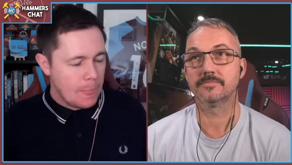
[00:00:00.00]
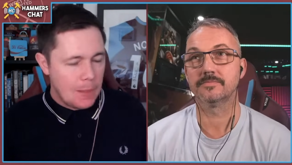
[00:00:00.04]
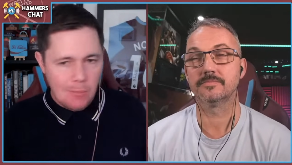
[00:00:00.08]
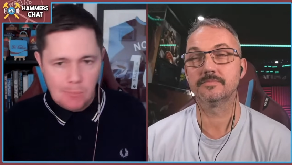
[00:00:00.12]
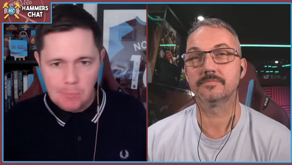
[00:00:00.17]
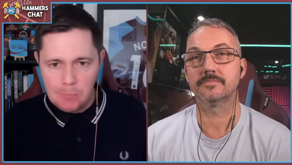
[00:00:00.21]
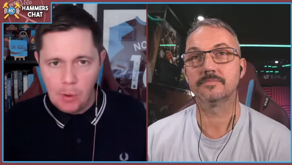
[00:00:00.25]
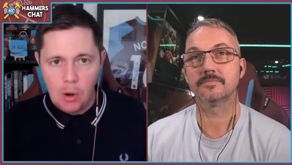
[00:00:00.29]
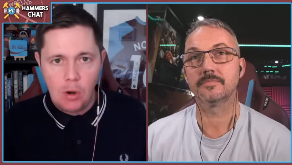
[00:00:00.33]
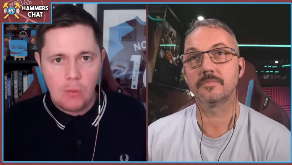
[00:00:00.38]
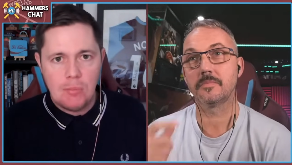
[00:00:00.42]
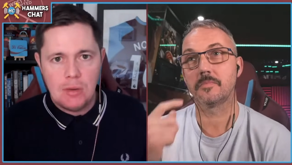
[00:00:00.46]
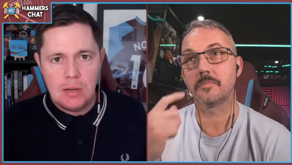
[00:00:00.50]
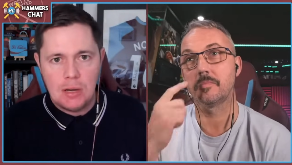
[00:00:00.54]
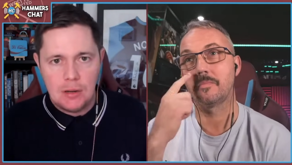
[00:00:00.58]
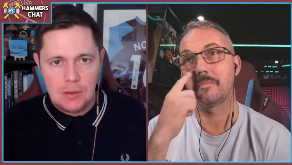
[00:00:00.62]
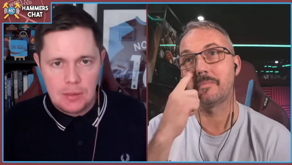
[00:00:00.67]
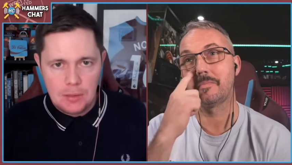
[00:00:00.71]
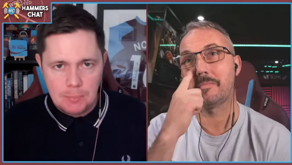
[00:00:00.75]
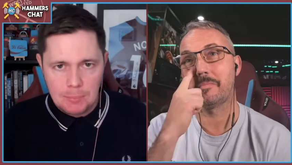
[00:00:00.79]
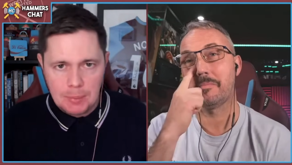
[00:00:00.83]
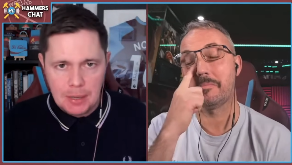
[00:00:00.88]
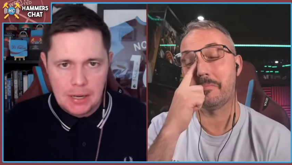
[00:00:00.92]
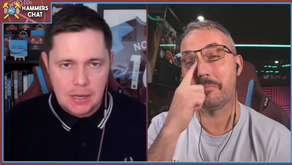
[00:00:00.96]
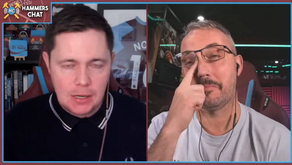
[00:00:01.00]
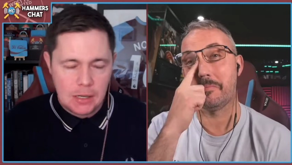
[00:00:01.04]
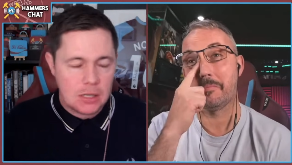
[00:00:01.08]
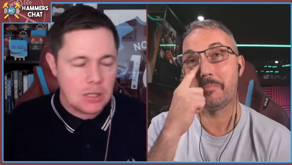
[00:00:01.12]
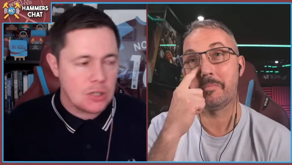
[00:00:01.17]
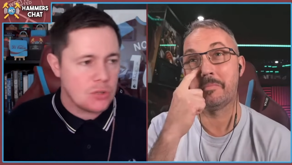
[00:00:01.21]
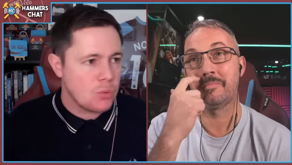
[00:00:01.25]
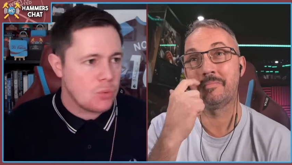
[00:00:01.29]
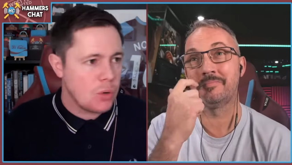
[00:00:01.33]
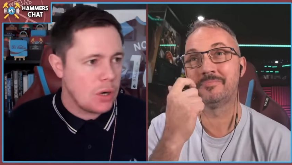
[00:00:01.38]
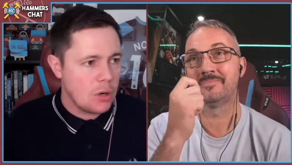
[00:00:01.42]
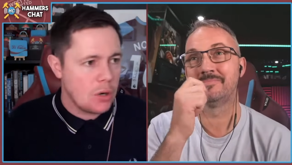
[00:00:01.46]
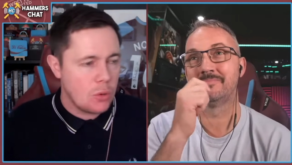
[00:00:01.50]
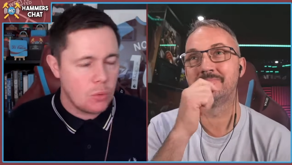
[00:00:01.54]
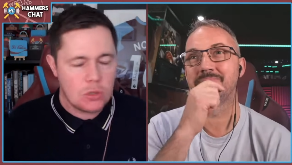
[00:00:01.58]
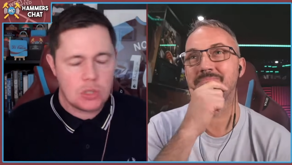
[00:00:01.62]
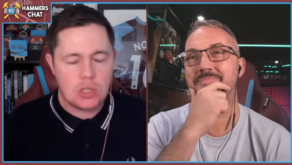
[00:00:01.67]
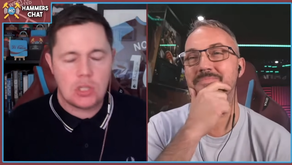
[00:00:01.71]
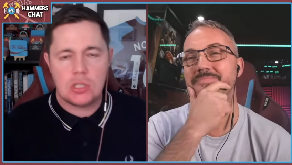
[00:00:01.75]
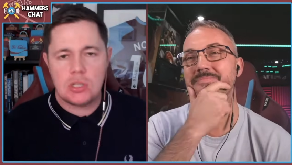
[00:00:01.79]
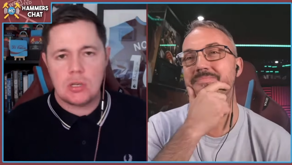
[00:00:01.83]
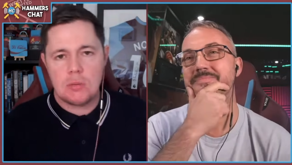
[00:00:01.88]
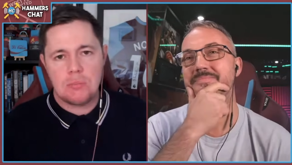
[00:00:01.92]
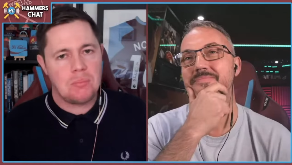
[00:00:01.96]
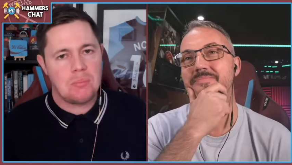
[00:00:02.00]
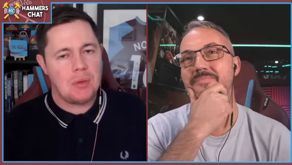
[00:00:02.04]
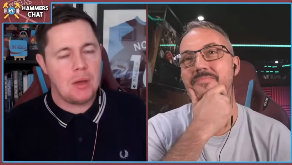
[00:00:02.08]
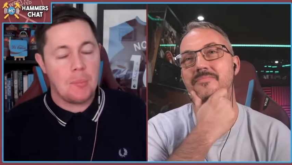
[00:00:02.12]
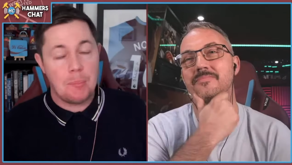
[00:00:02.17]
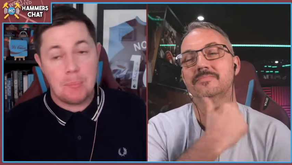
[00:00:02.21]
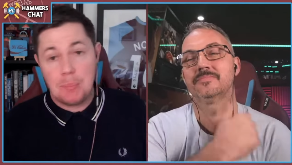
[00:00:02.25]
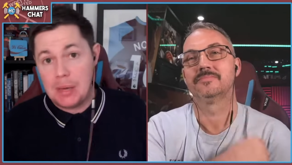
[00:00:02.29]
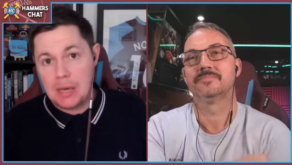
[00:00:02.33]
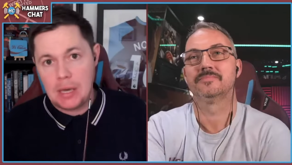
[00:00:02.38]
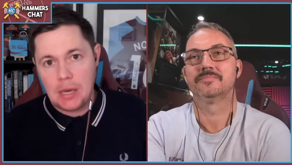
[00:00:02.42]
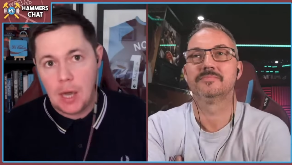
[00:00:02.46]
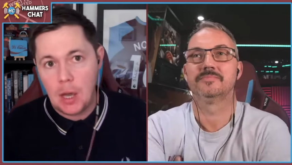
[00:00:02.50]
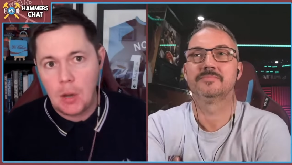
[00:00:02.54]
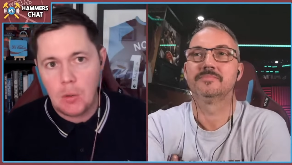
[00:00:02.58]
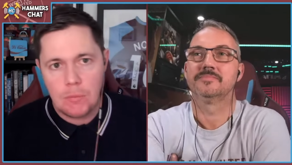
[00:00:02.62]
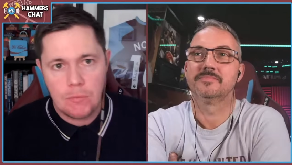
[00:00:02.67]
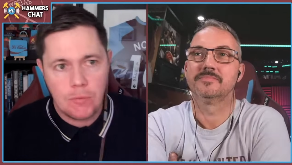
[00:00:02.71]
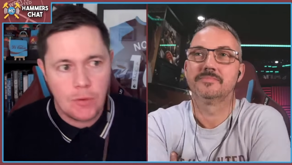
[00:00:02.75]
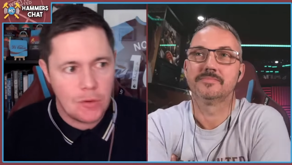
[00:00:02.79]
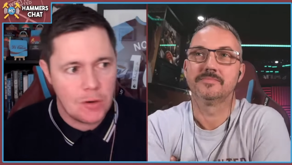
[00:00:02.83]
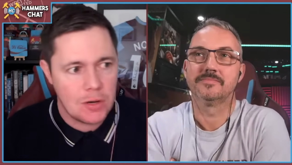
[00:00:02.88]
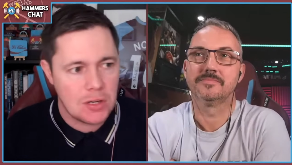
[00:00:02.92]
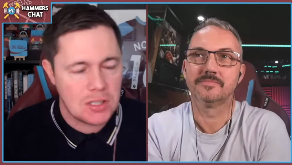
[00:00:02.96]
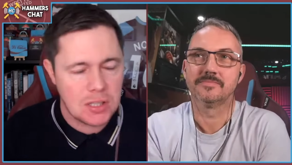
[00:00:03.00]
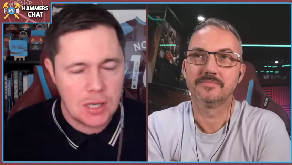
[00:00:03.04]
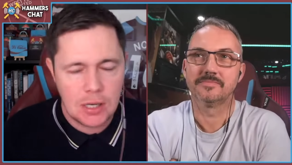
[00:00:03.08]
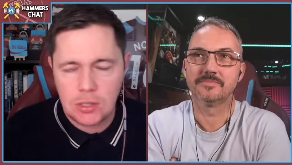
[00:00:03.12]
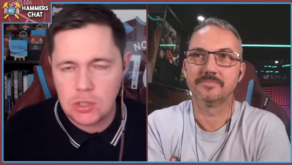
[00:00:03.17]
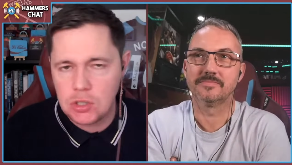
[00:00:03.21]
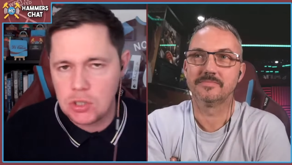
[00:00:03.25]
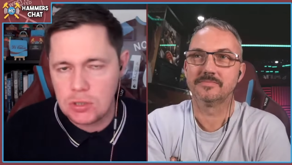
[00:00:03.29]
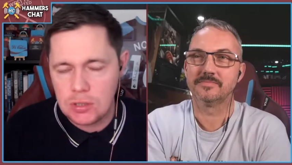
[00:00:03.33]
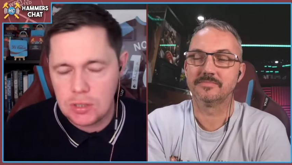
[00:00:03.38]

Speaker 1: Botman at the back as well, which is a big help for us, actually.